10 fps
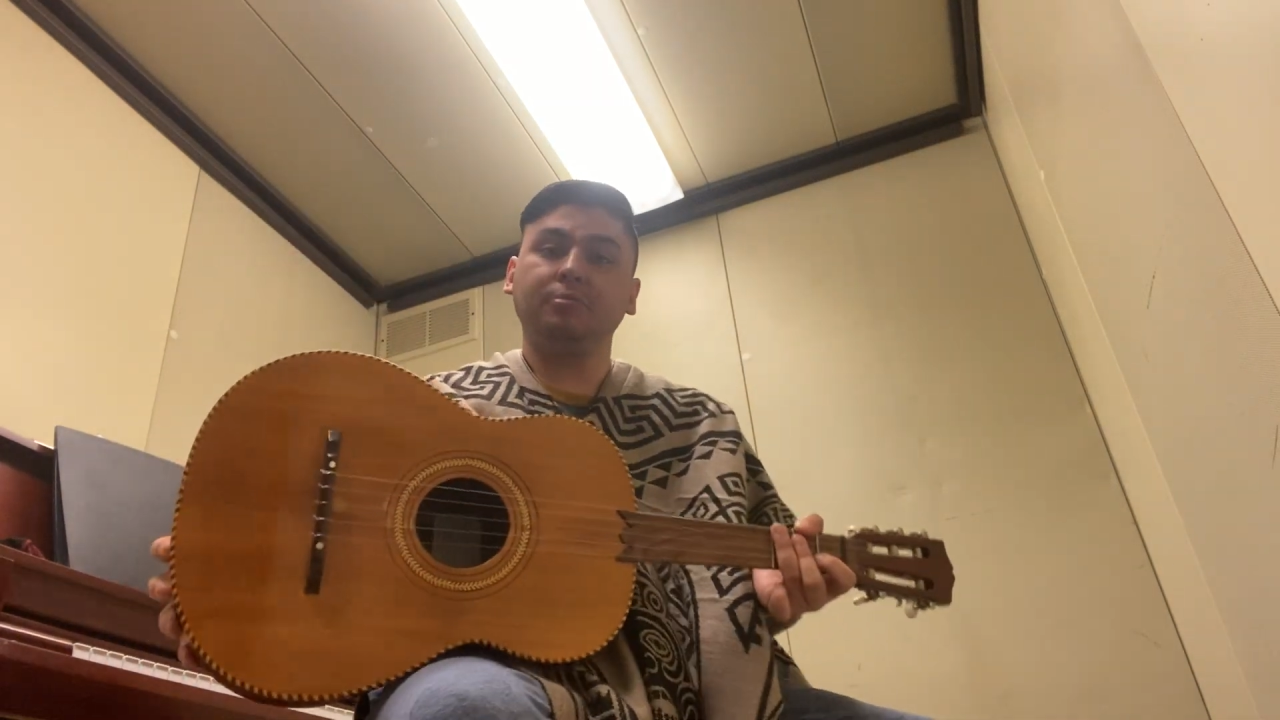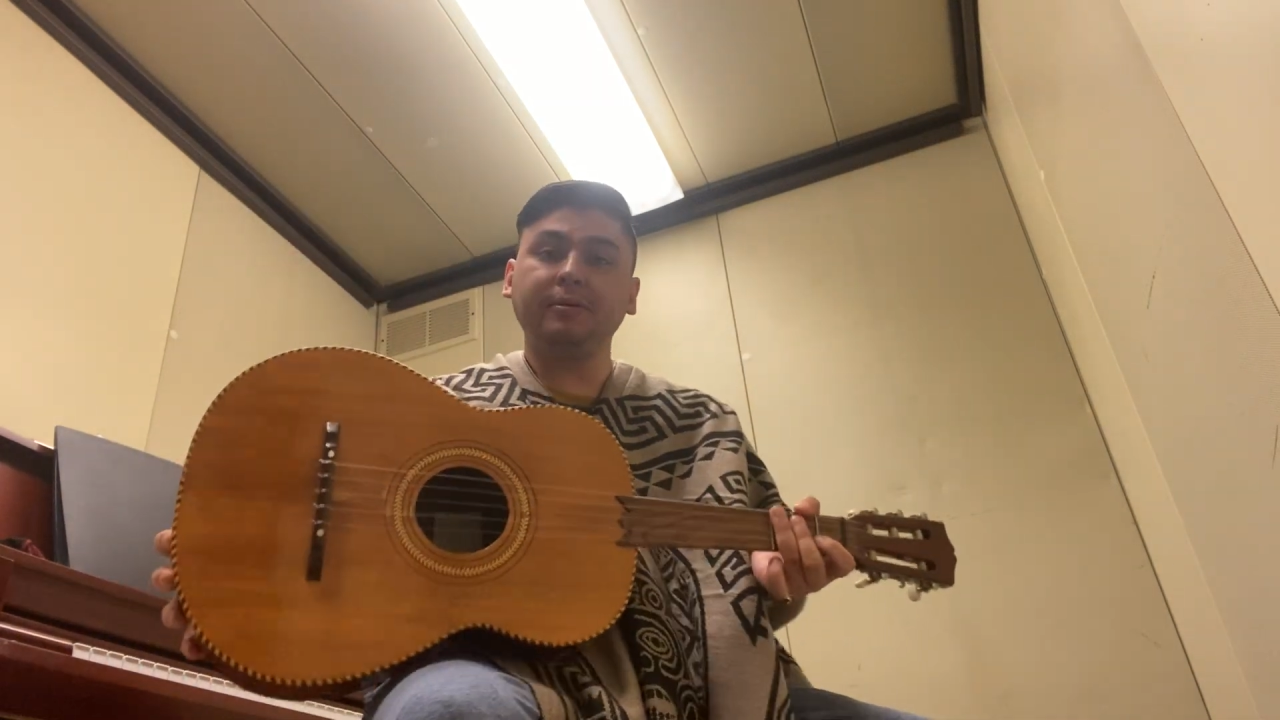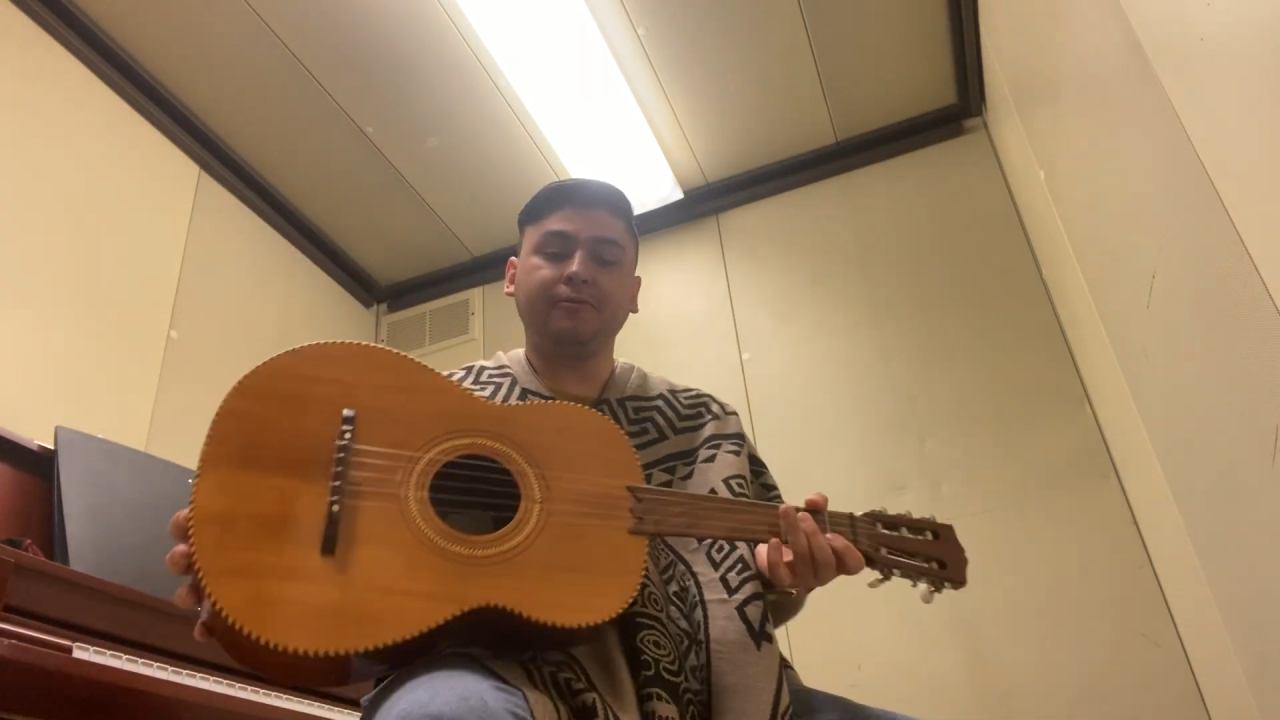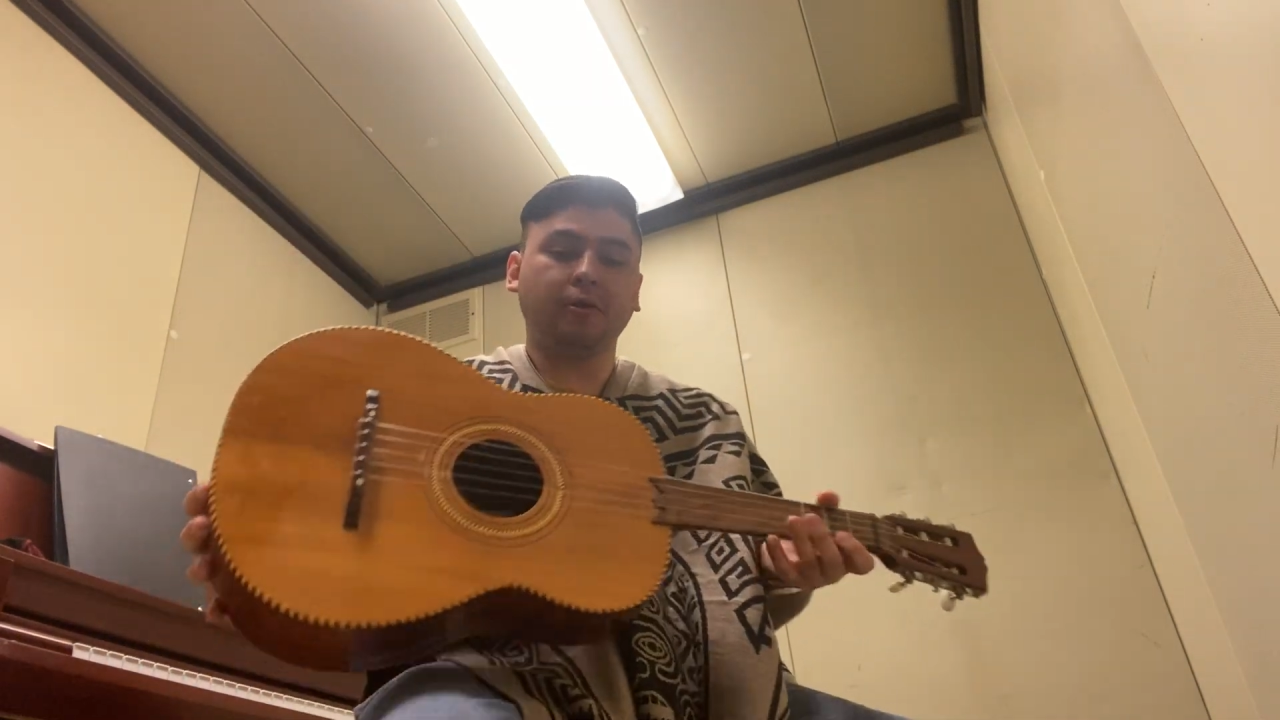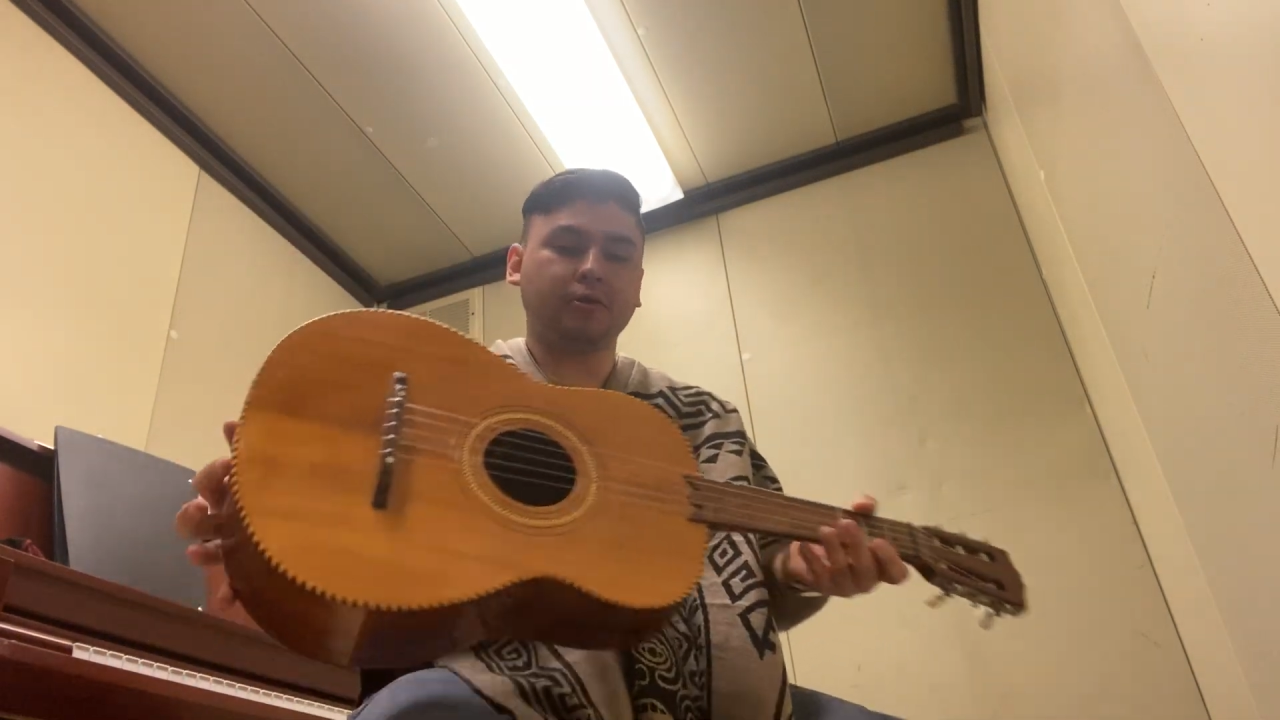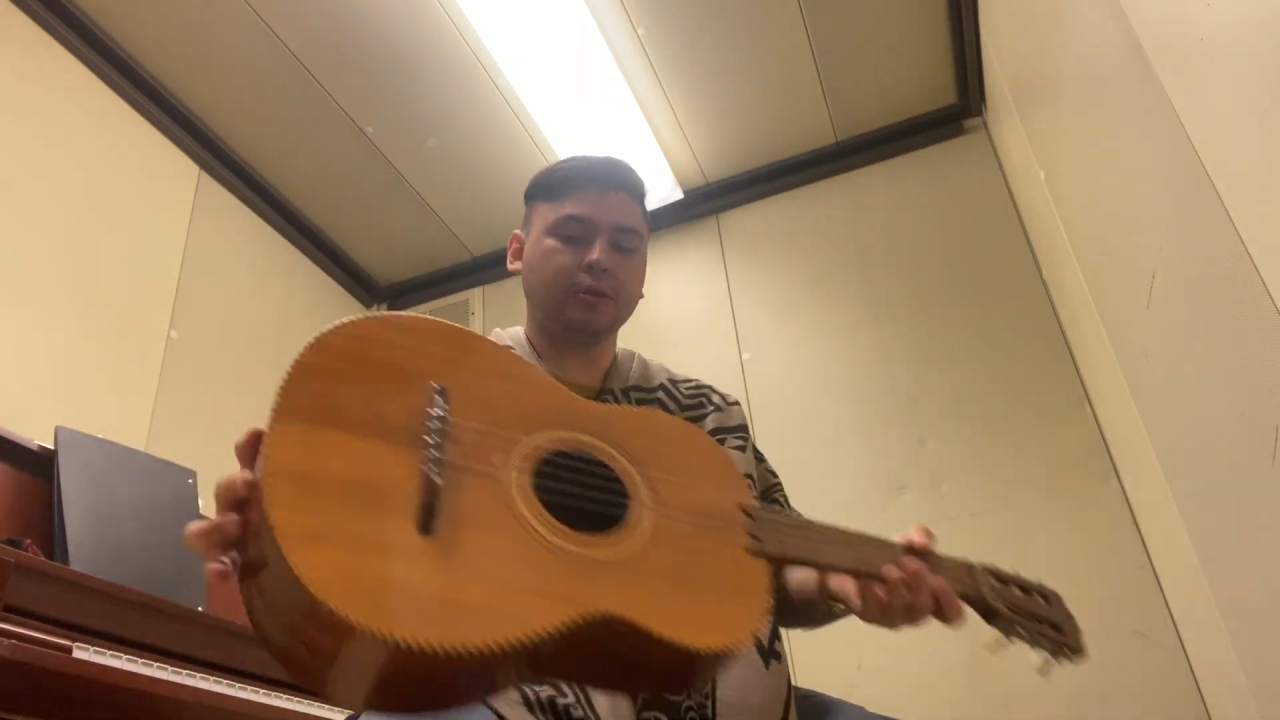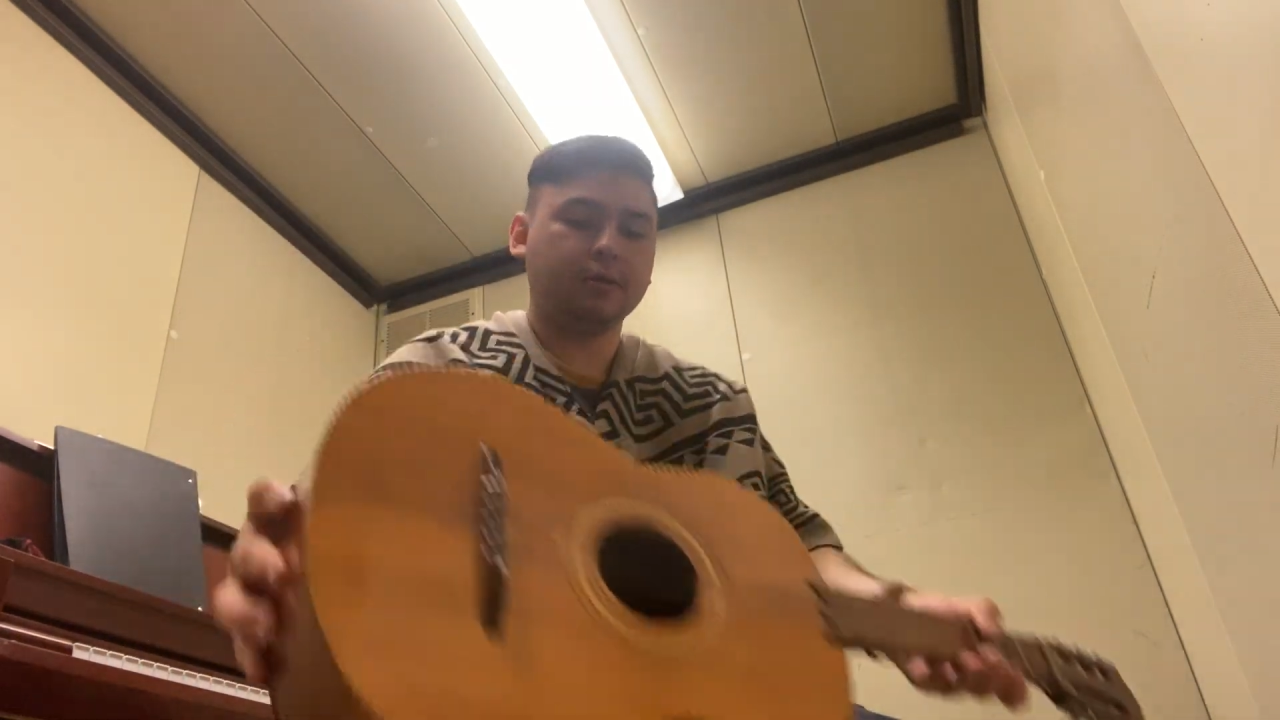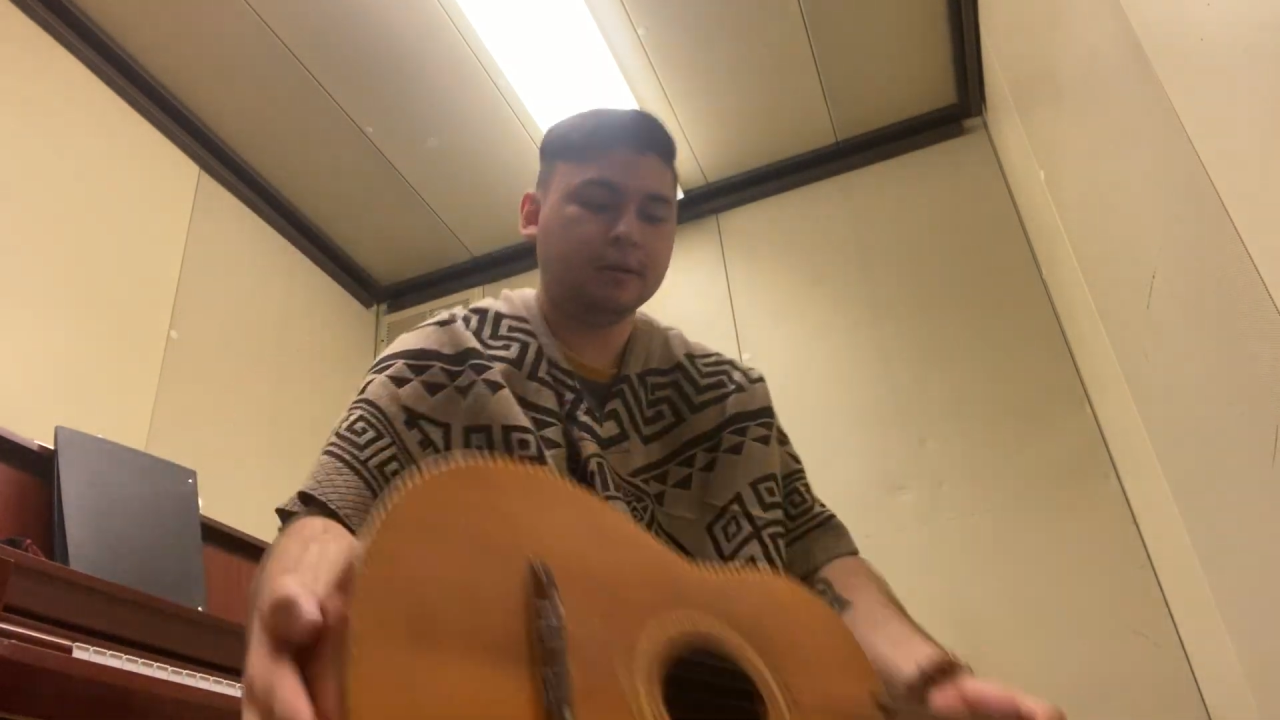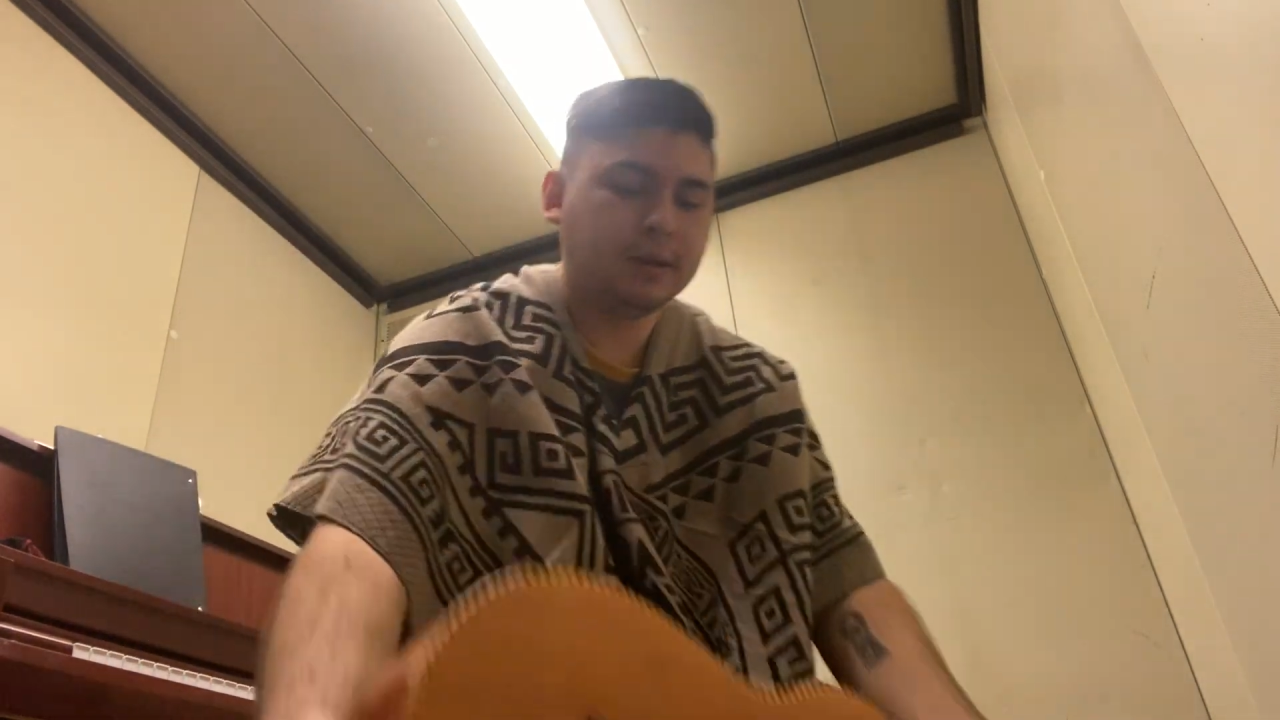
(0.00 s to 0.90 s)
bit further